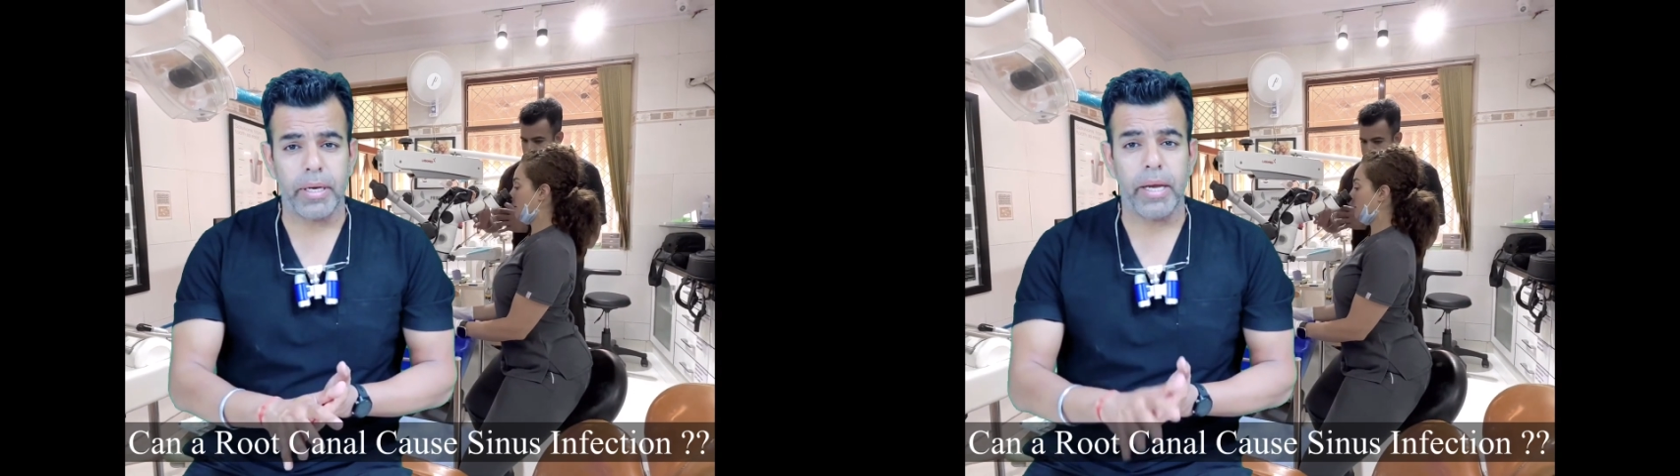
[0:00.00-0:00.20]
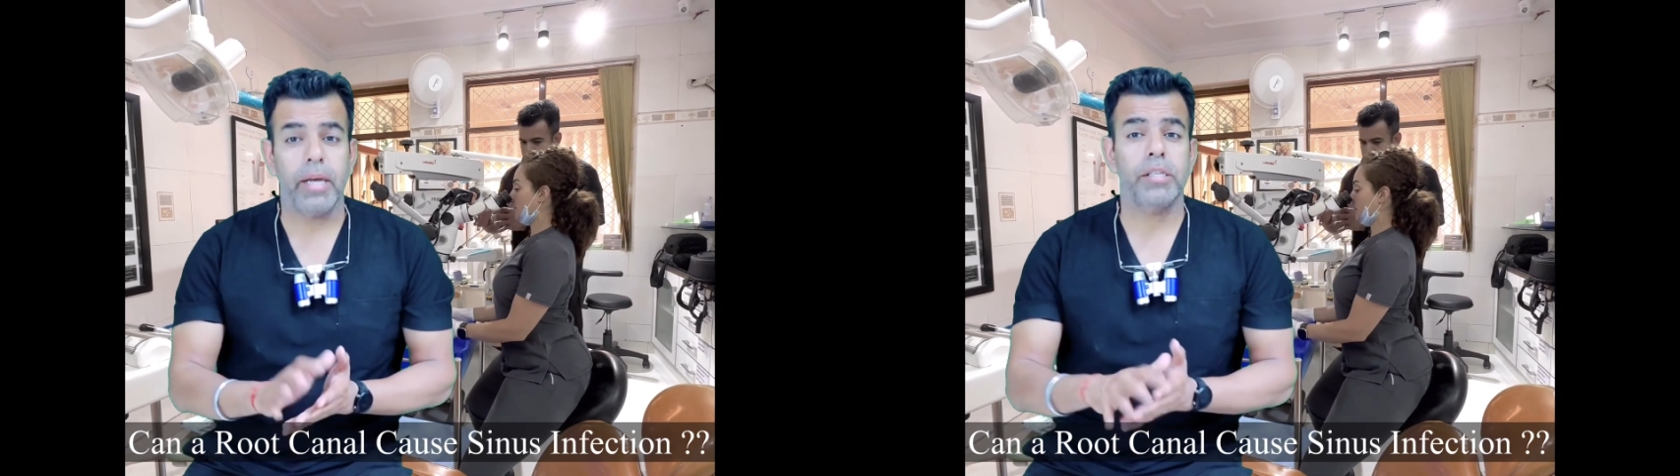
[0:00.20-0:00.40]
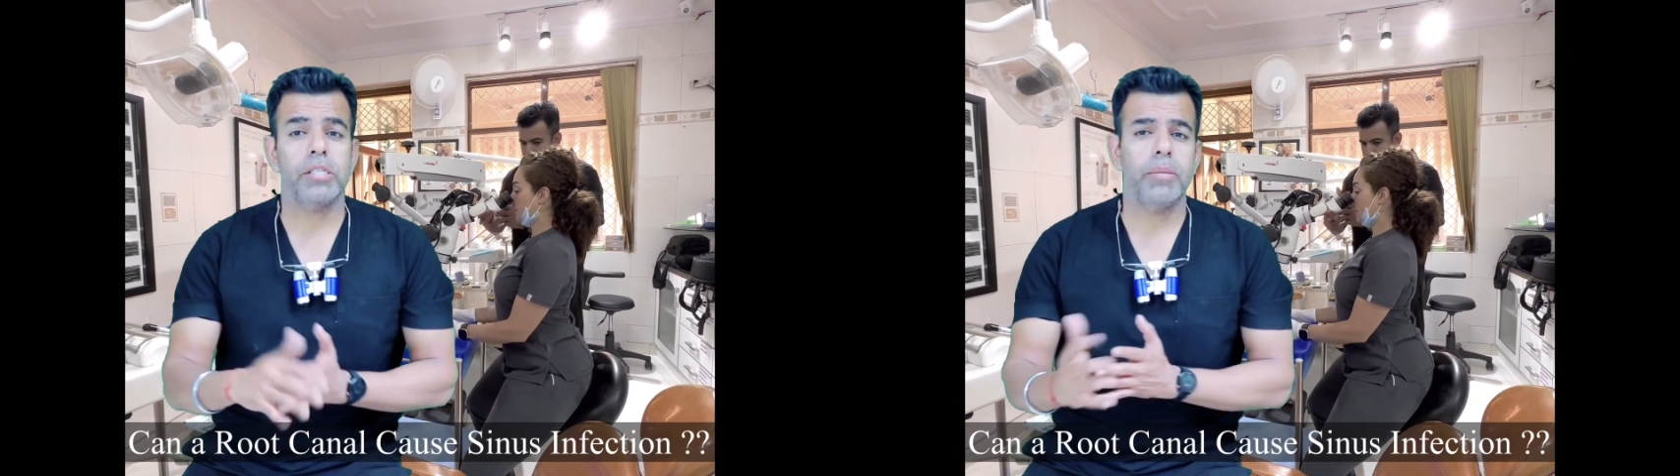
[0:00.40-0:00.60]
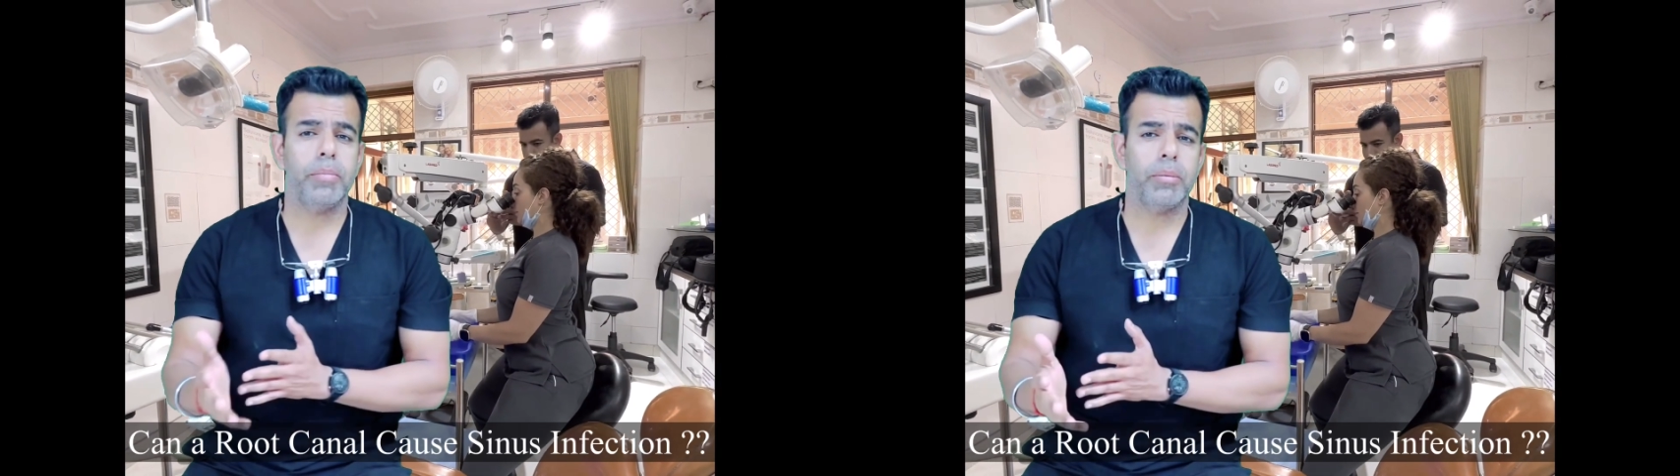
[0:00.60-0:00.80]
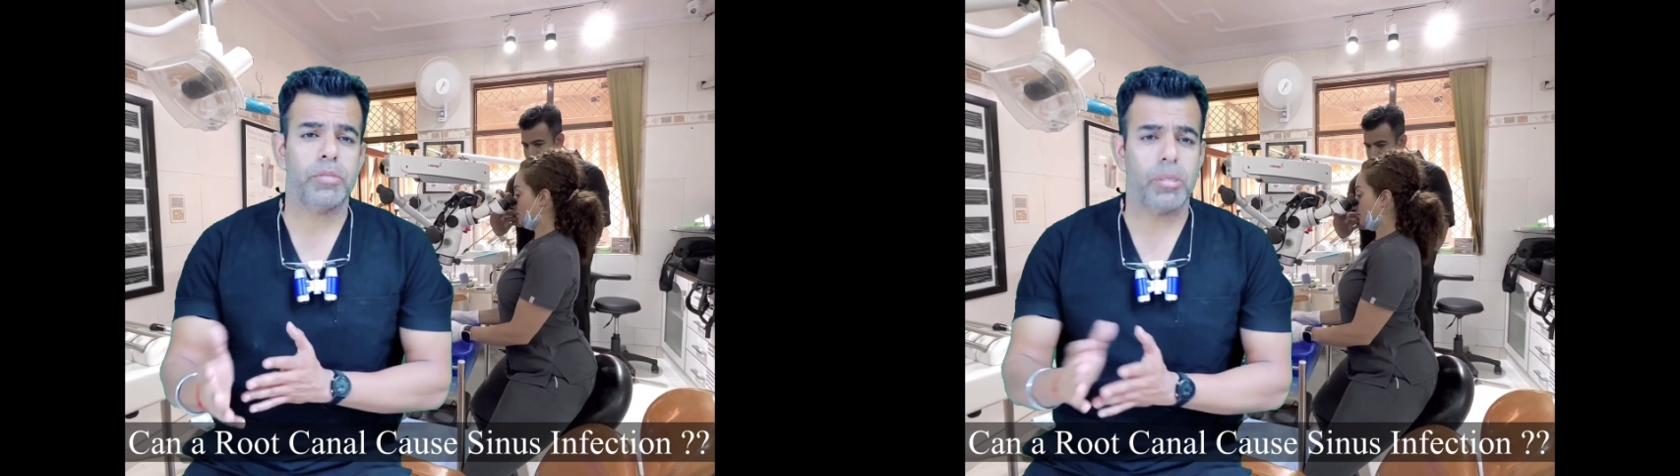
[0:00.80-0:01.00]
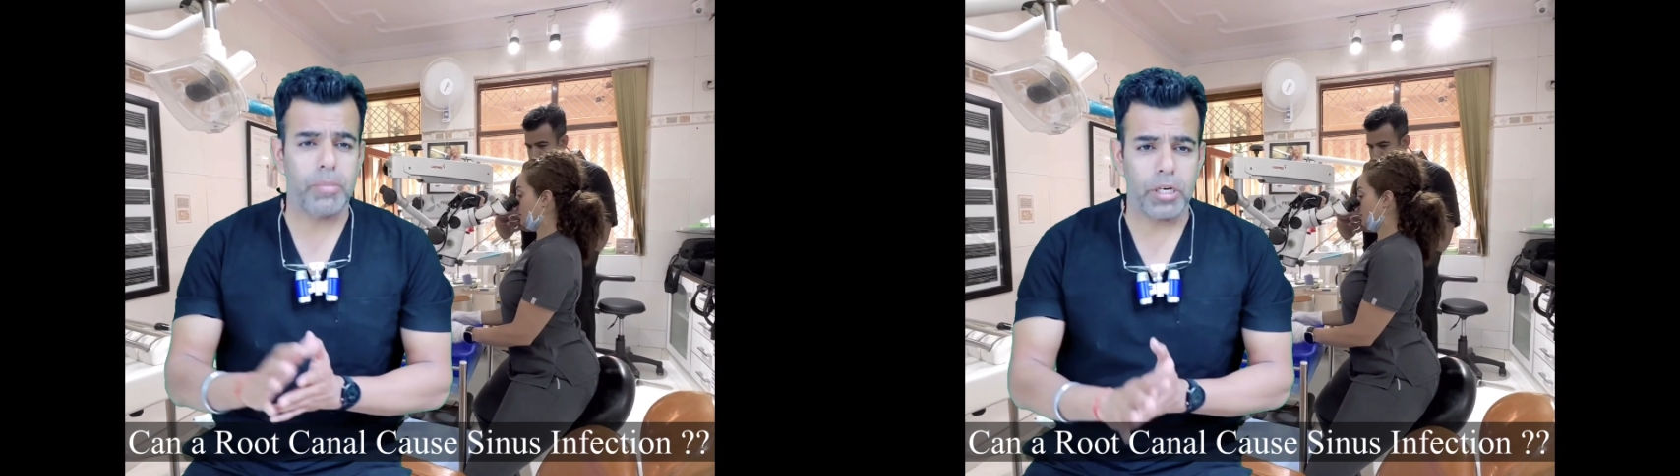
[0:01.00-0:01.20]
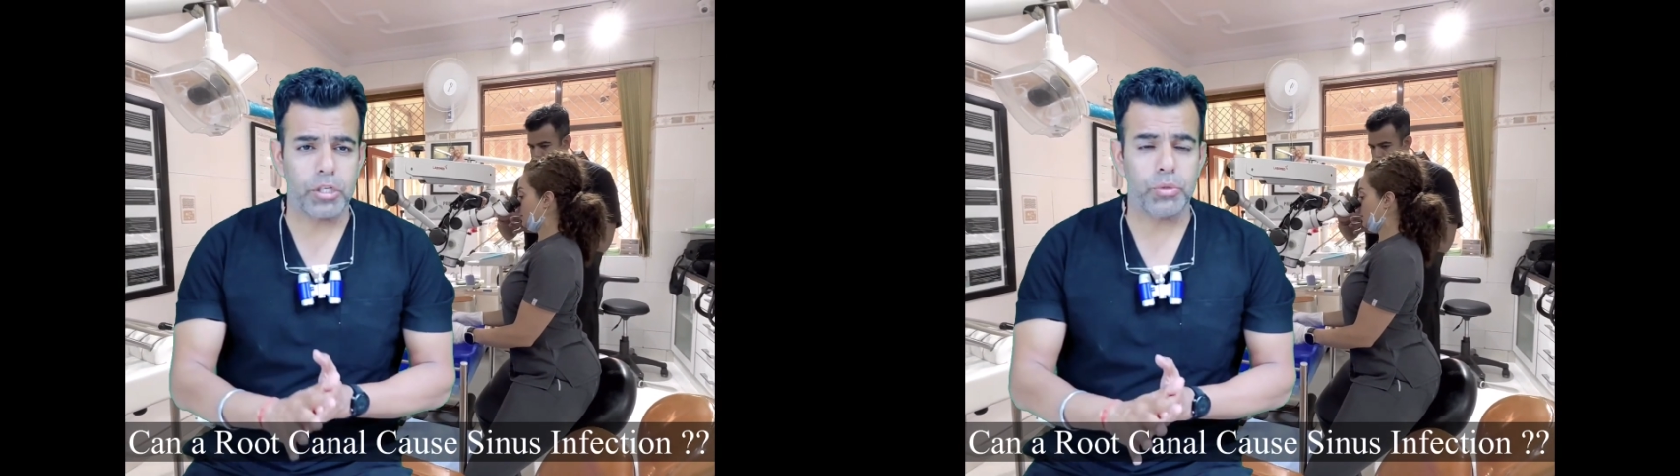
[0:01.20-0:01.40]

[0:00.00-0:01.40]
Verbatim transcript: and other symptoms similar